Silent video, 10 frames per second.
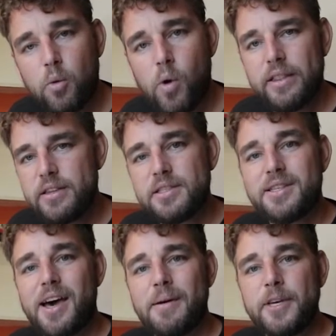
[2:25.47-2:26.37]
why this
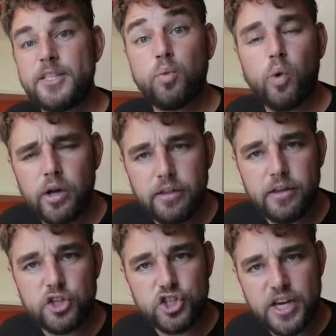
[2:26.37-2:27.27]
time is worth
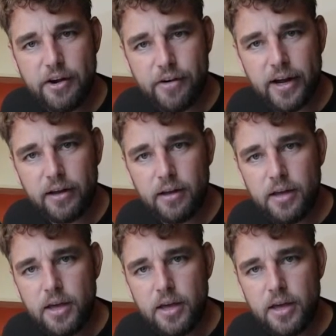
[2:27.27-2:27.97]
sharing.